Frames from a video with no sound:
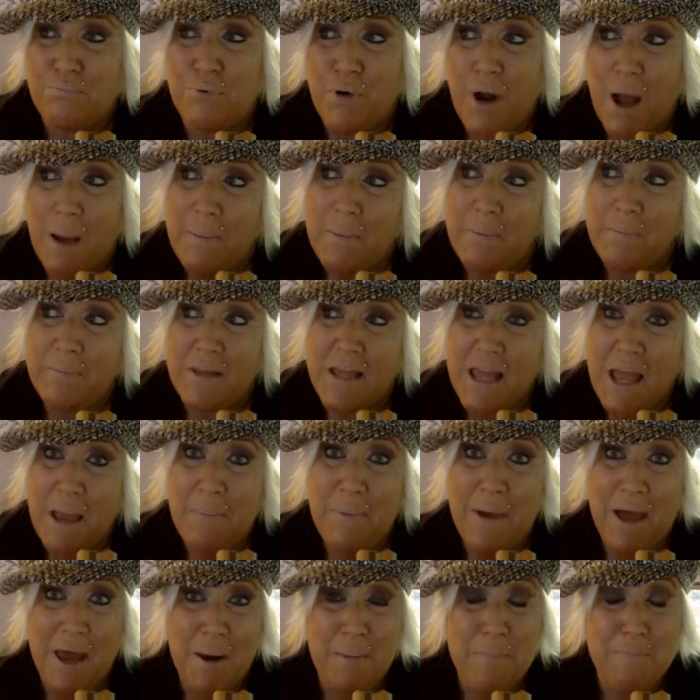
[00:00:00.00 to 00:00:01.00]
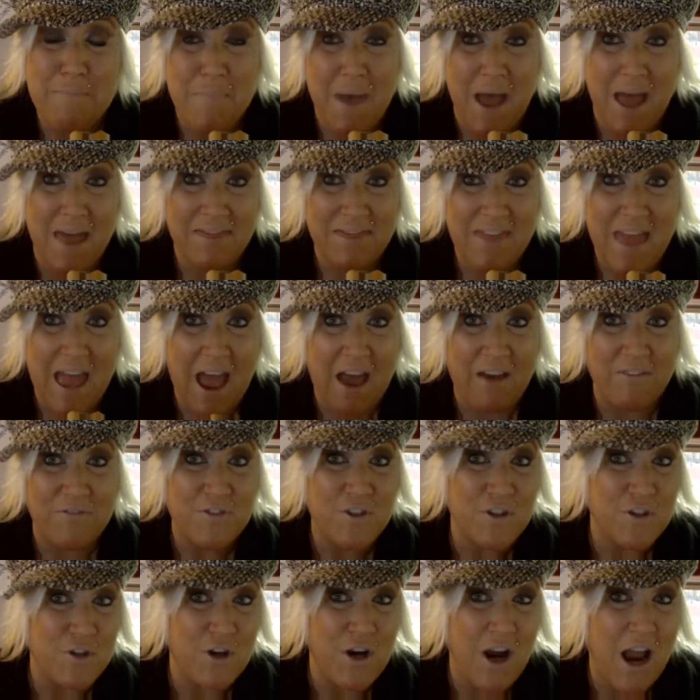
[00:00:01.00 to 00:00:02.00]
probably about a month
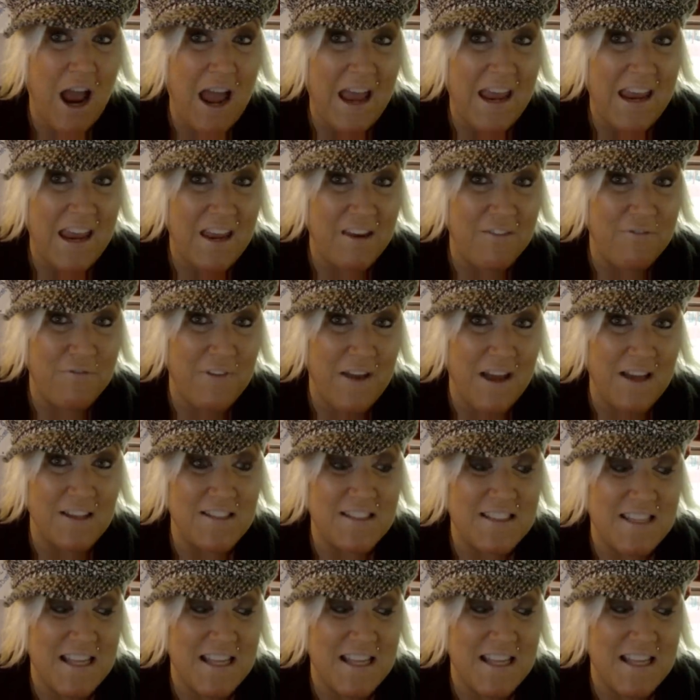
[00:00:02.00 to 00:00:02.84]
after I had found